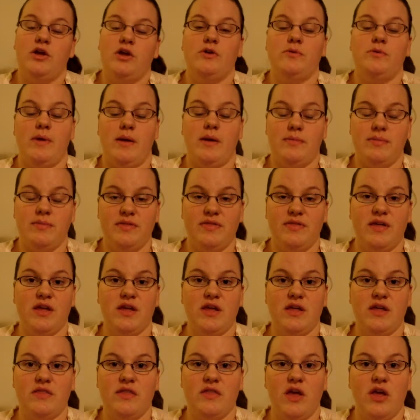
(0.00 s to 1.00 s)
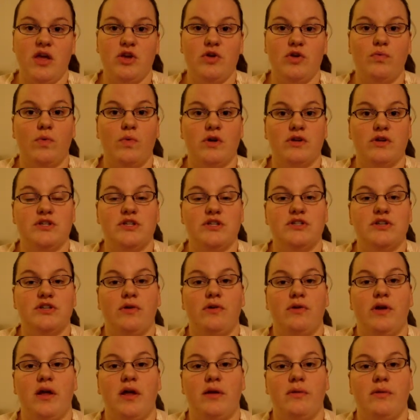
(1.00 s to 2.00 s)
You may be thinking that you want to
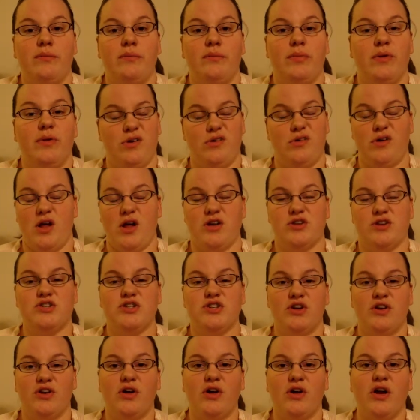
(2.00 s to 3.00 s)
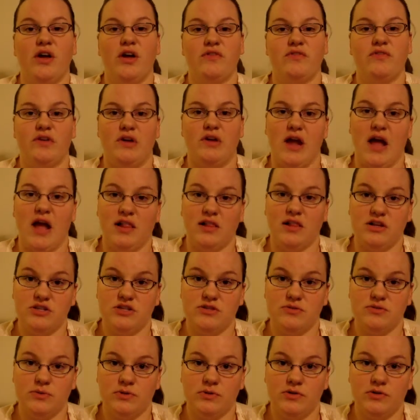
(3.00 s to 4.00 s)
donate, but you're not sure if you're
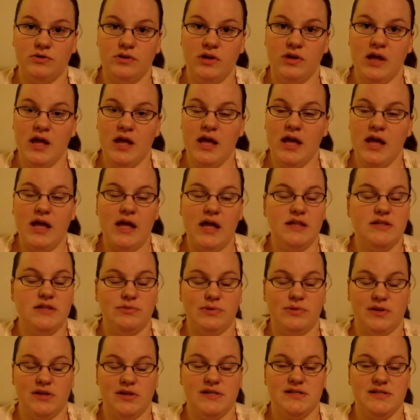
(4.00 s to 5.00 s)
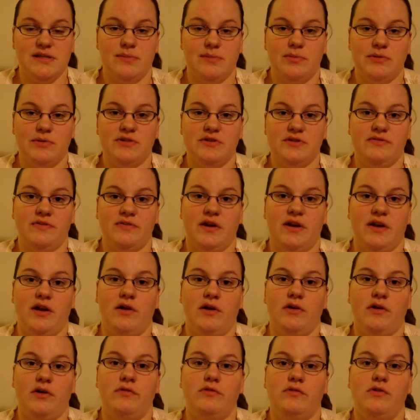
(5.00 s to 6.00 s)
eligible. It's really simple to find
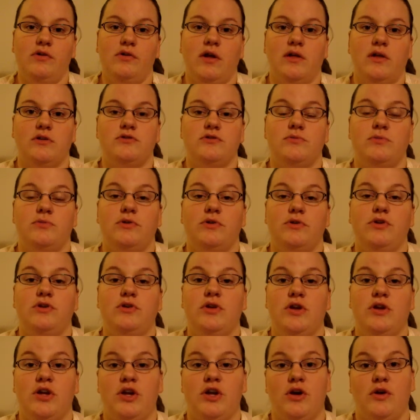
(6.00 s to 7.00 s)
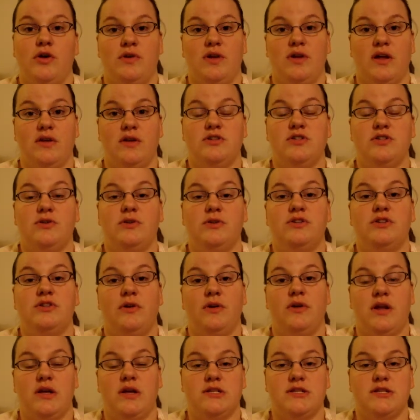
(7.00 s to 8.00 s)
out if you're eligible. You can go down to a
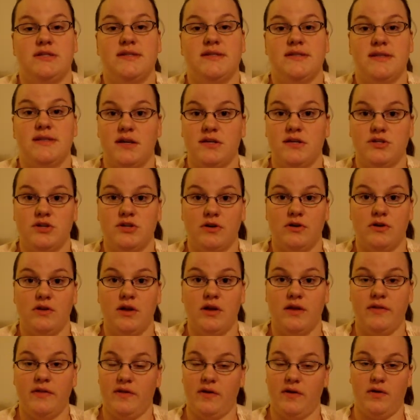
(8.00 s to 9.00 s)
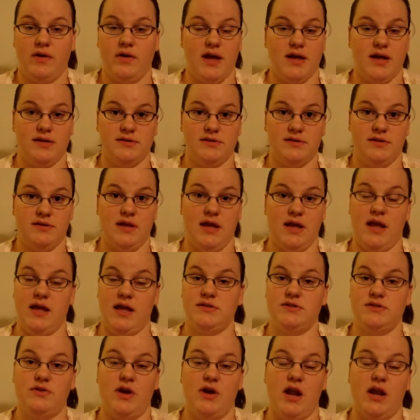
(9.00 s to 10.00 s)
donation center and they'll
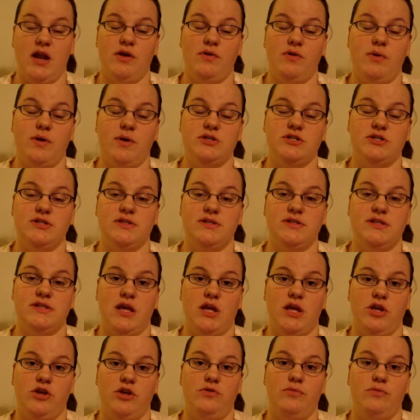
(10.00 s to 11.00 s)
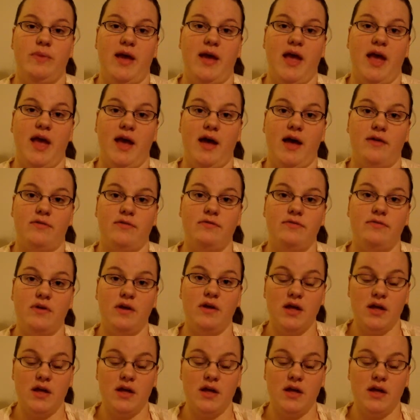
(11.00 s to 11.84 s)
answer any questions that you may have.